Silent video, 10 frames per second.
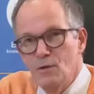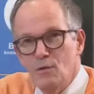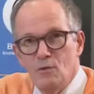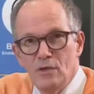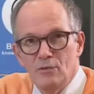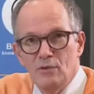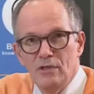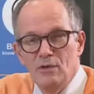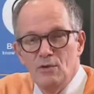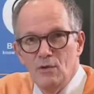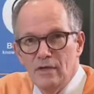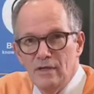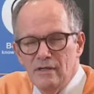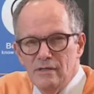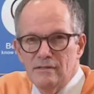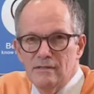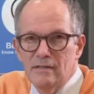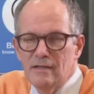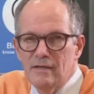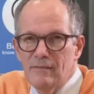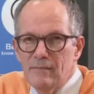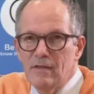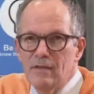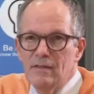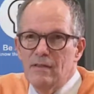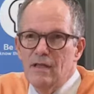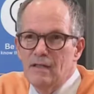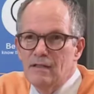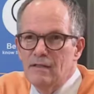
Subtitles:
What we know is that